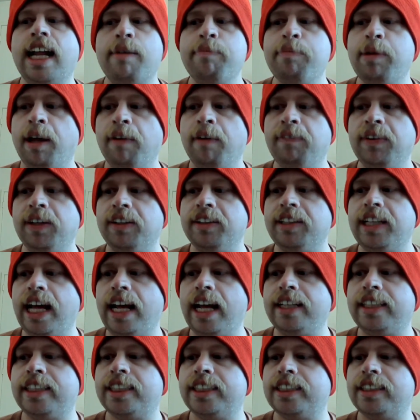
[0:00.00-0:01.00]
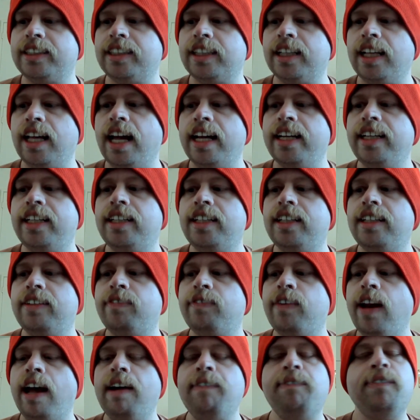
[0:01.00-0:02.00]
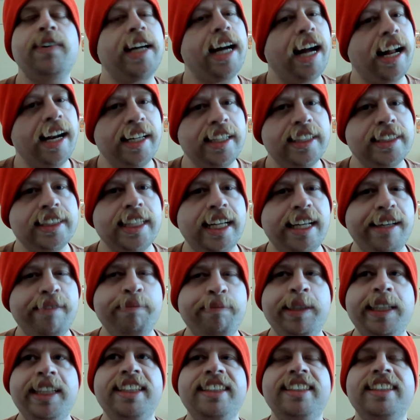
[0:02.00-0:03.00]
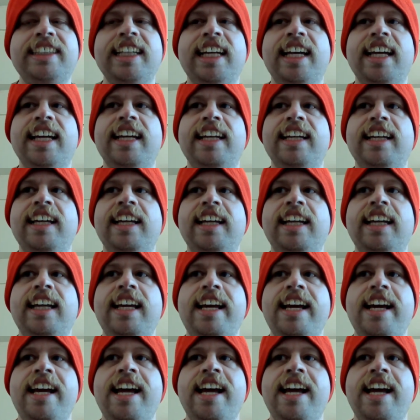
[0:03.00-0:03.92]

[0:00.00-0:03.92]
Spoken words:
not Melville. That's... I forgot his name. He's a...